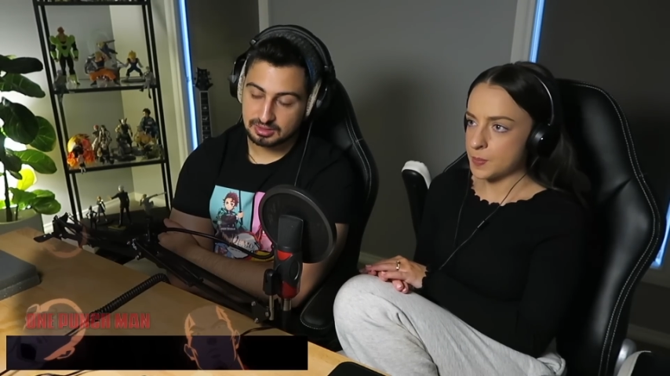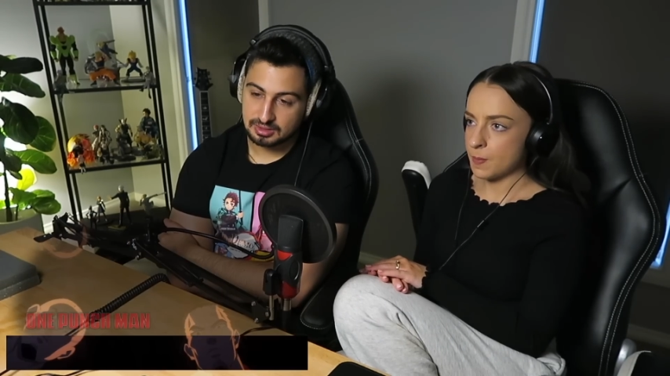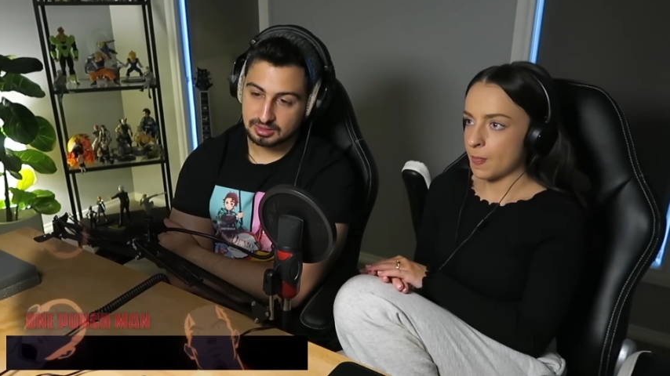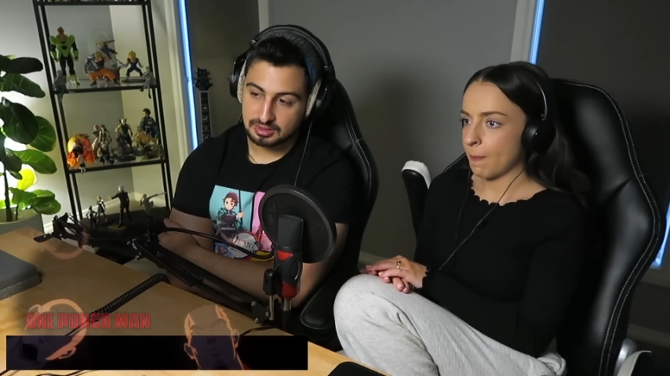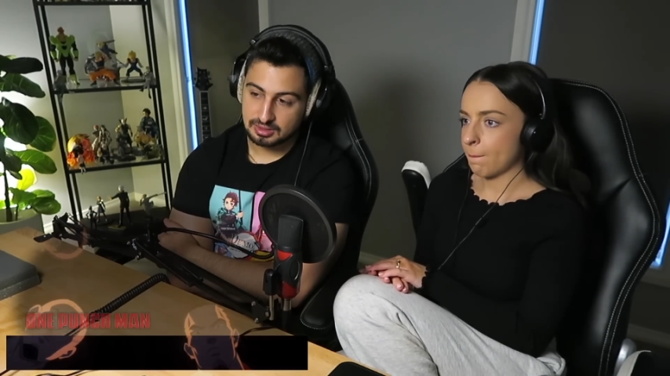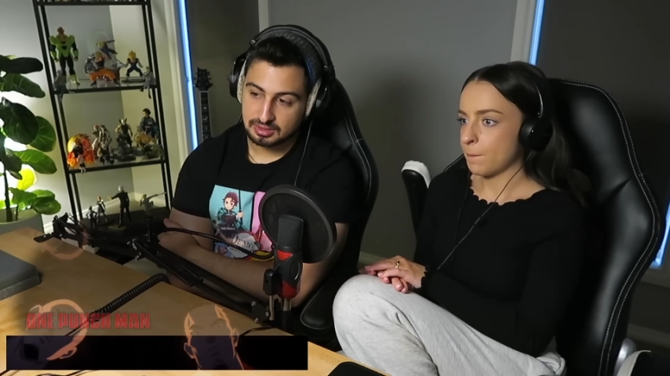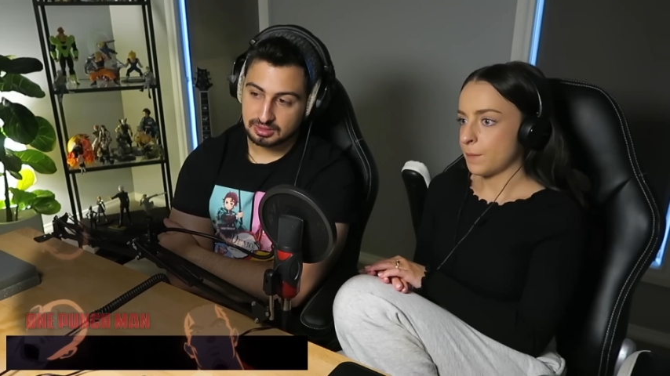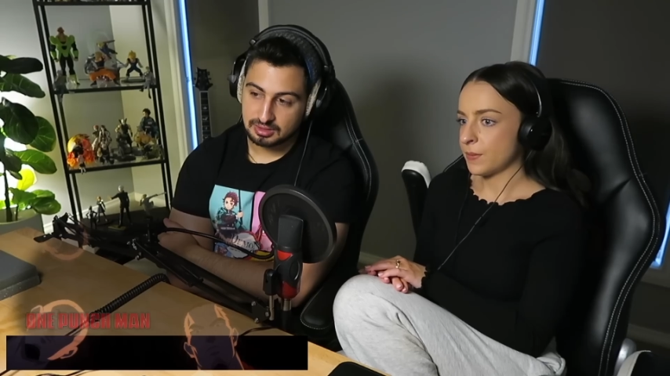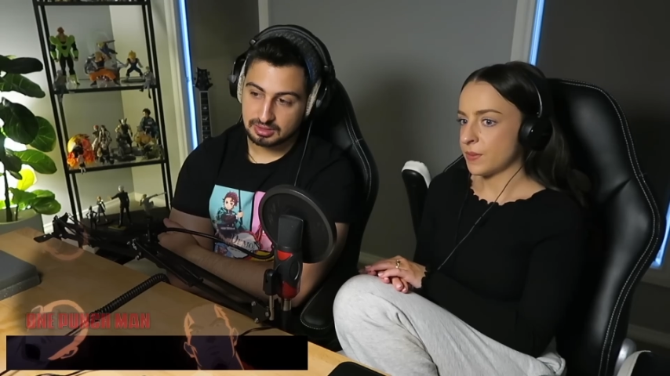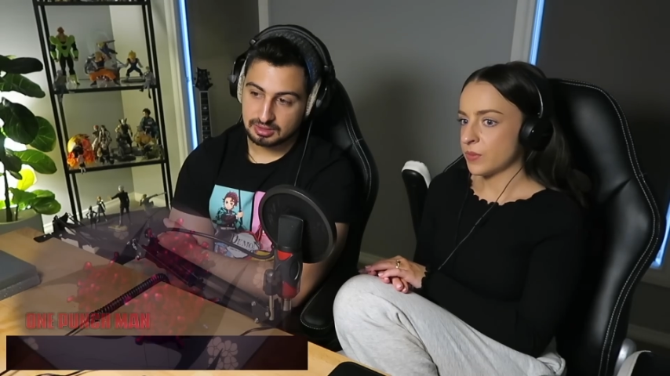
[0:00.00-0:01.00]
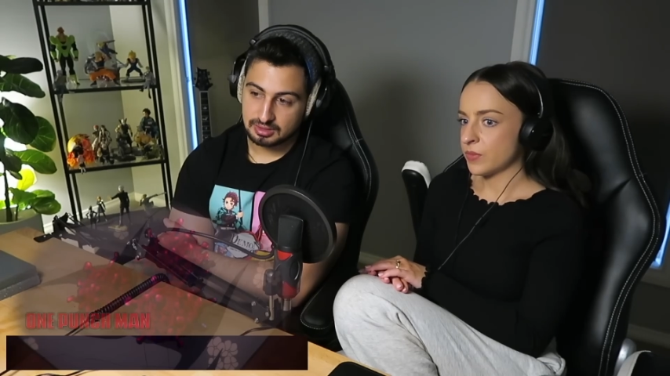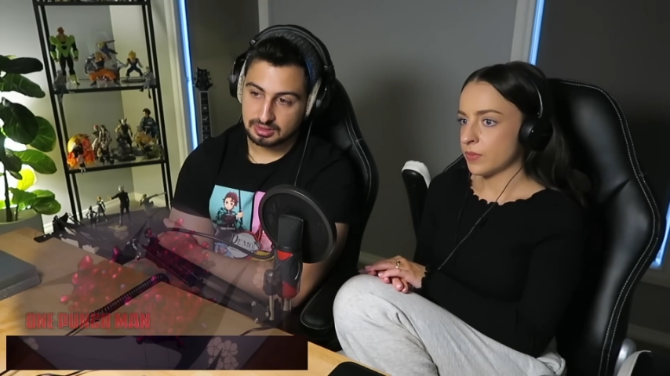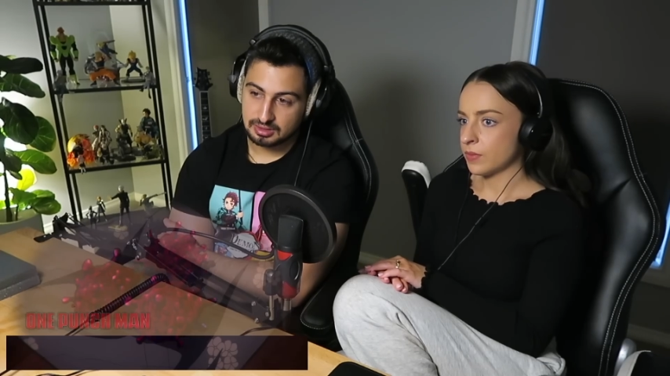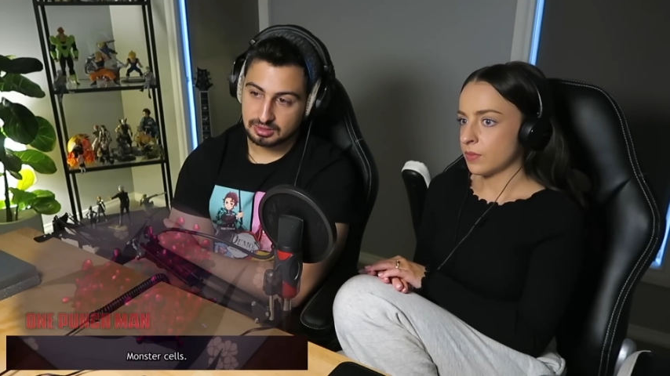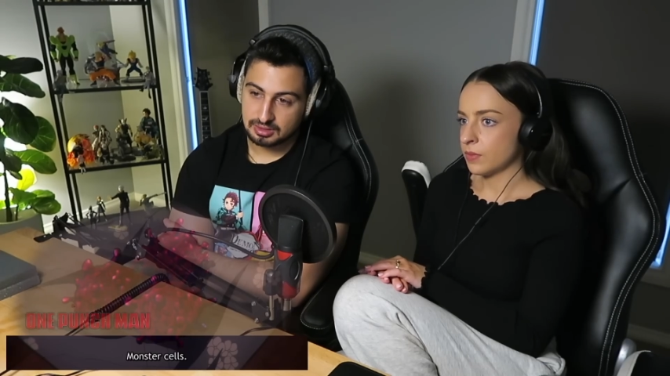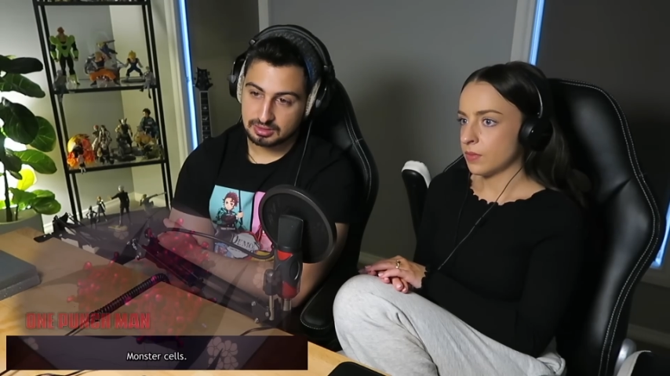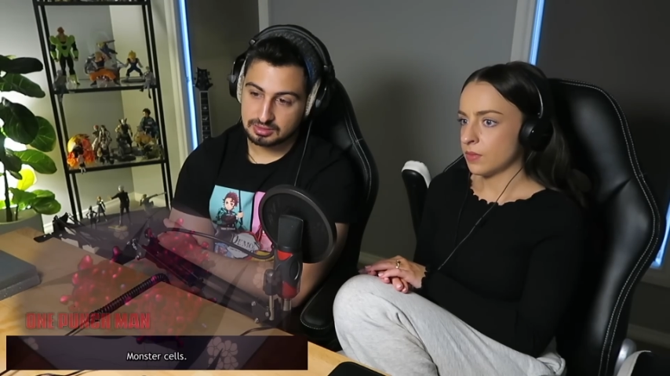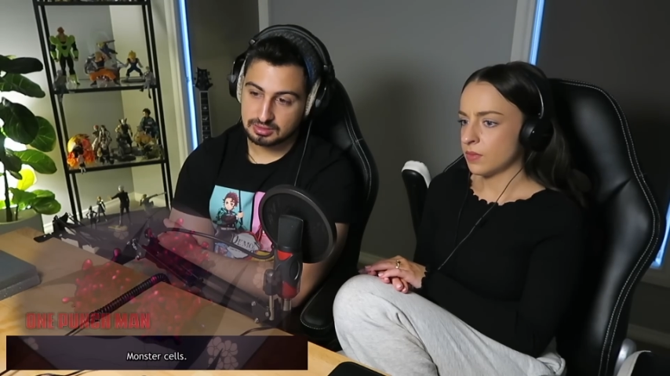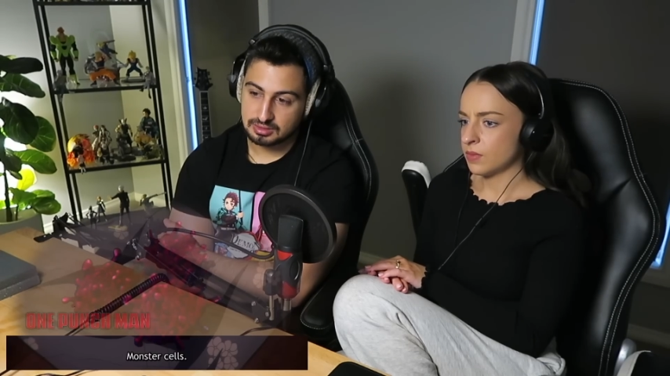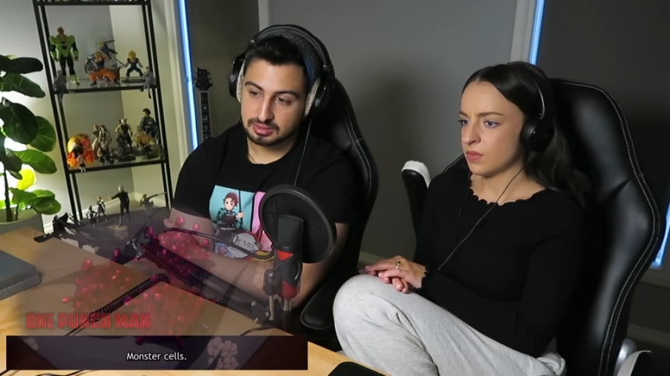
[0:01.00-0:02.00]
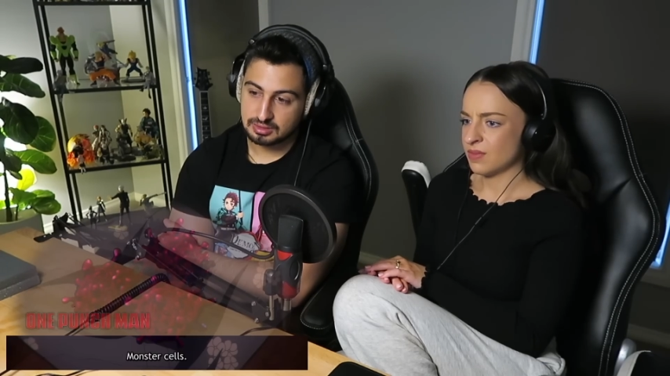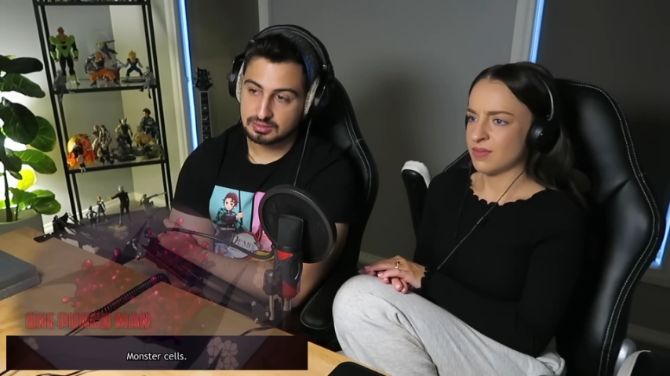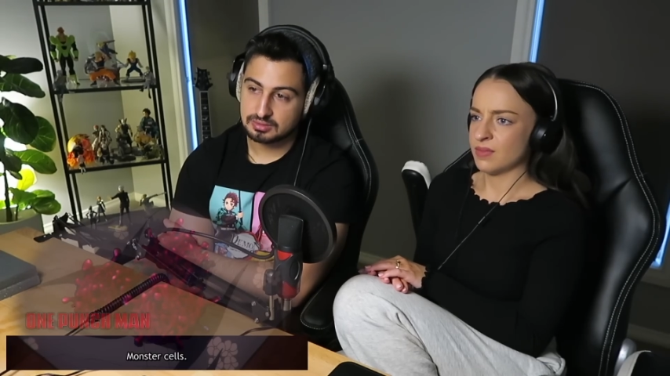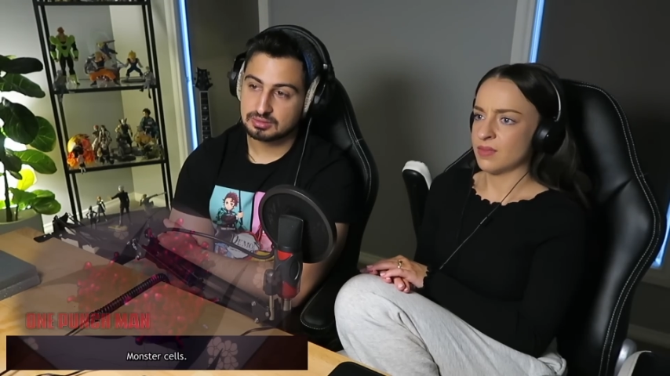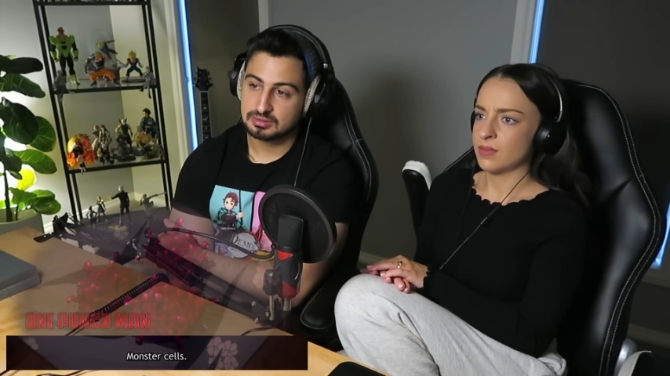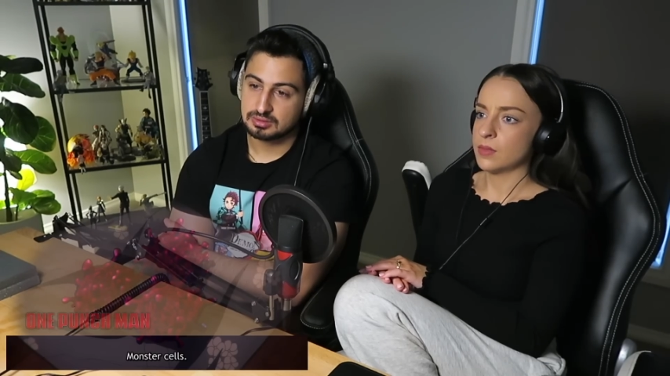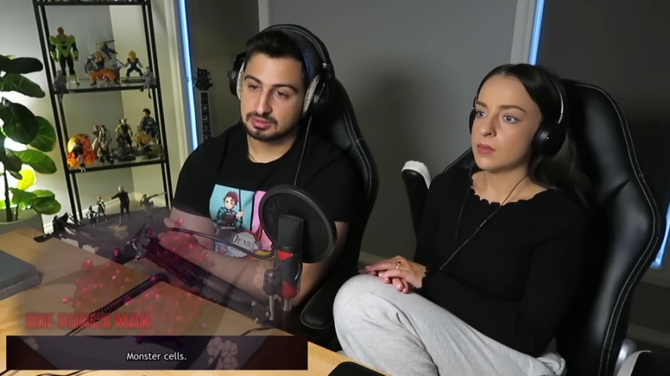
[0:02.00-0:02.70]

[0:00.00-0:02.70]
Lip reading: No one is speaking in this clip.